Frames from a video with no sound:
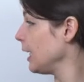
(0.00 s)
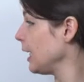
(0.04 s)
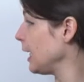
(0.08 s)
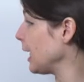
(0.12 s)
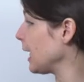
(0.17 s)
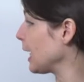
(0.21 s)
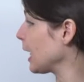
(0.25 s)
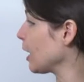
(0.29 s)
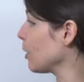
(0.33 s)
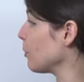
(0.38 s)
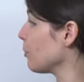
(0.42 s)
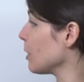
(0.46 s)

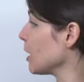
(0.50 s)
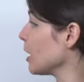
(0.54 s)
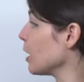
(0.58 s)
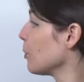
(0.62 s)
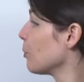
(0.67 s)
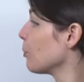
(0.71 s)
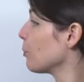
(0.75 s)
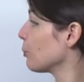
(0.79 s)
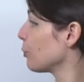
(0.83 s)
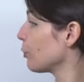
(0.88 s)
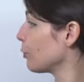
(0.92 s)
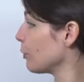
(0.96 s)
It can
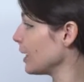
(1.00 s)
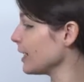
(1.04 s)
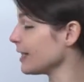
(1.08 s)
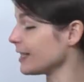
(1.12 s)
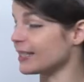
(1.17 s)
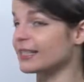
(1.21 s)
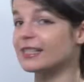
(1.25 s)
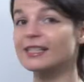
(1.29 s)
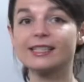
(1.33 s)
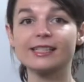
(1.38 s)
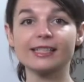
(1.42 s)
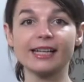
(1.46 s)
be
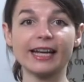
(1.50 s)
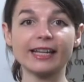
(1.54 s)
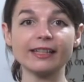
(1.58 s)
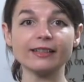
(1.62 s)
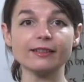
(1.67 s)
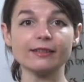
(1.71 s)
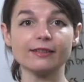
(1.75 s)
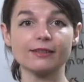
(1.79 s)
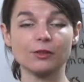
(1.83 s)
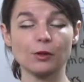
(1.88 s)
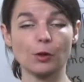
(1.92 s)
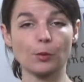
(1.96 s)
present
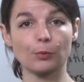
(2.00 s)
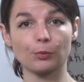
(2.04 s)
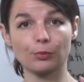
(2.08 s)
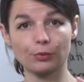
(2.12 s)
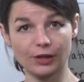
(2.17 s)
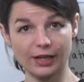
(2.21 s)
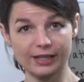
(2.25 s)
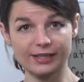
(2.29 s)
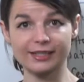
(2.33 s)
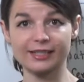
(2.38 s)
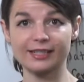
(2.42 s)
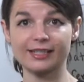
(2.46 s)
tense, so a
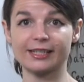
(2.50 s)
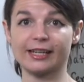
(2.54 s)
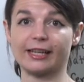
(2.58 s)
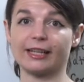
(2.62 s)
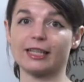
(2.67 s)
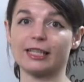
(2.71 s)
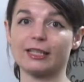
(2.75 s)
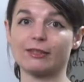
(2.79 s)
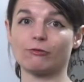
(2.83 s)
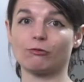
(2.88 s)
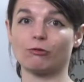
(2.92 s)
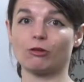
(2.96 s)
present
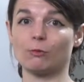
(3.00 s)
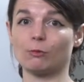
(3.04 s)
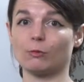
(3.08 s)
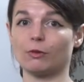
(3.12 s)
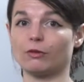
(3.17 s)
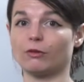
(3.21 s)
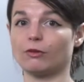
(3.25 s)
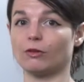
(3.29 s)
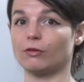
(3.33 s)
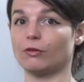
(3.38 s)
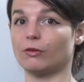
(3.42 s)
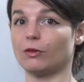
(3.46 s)
tense form
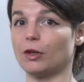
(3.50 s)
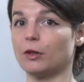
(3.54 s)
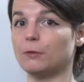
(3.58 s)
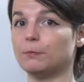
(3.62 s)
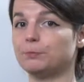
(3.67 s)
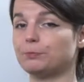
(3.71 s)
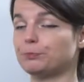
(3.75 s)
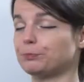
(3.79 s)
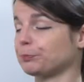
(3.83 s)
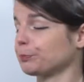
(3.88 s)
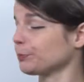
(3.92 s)
of the verb.